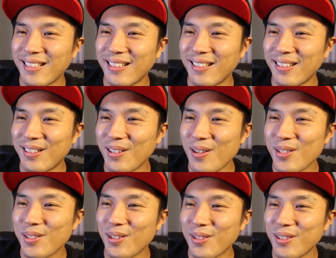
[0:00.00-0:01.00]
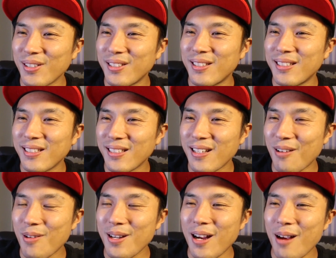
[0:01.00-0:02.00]
Uh, it's all good.
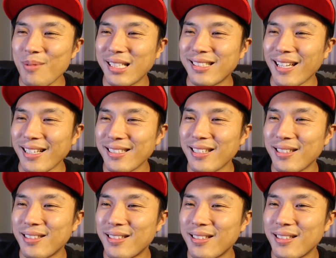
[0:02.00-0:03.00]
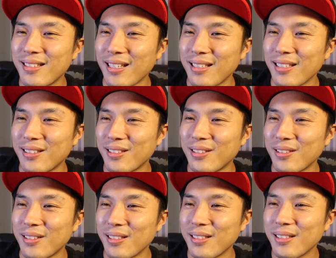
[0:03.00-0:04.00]
I wonder how many takes they, they did to
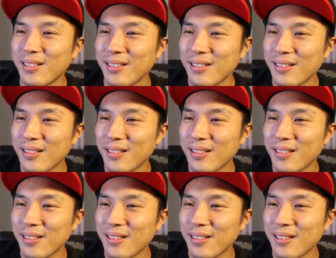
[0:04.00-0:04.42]
do this.